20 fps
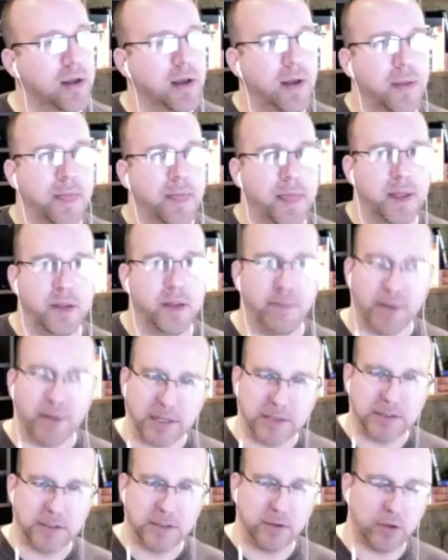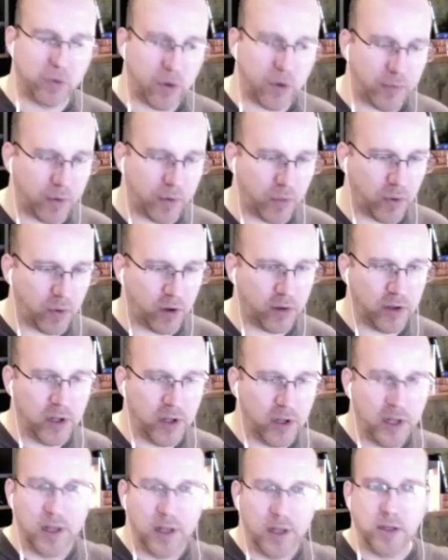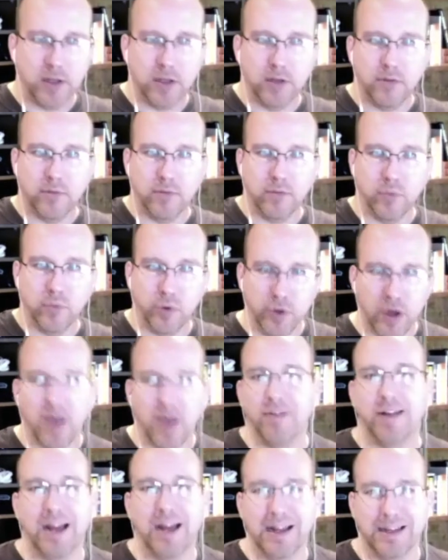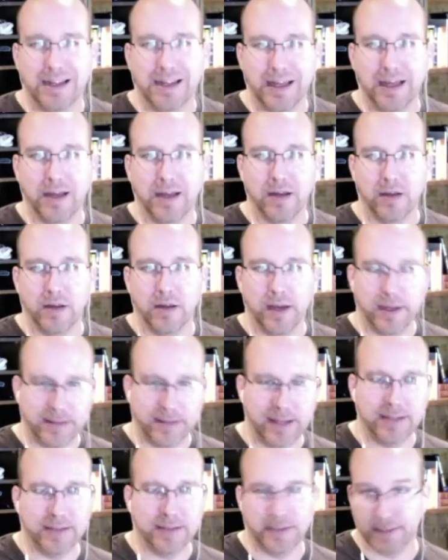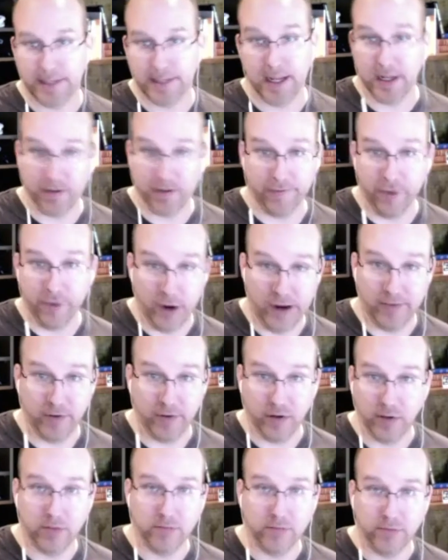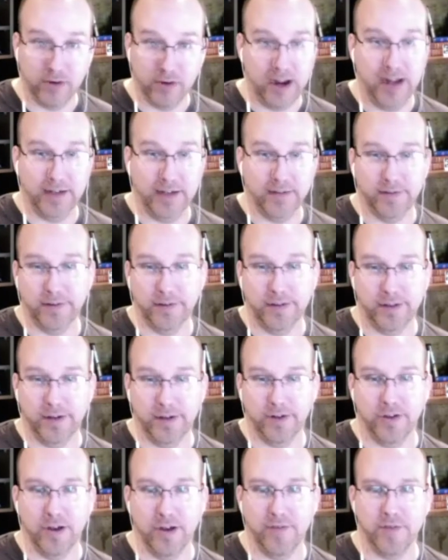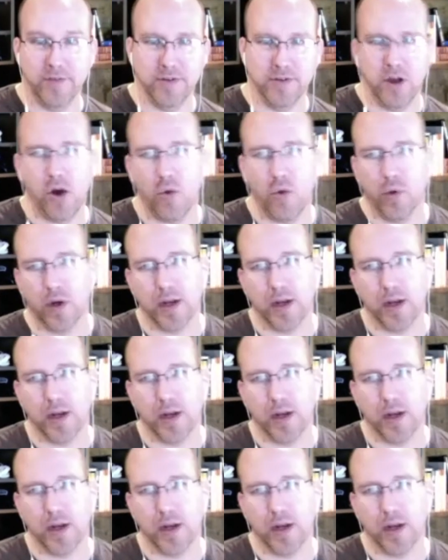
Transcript: because in the corporate world, when you have an idea, it tends to take forever, right? You have this, we're going to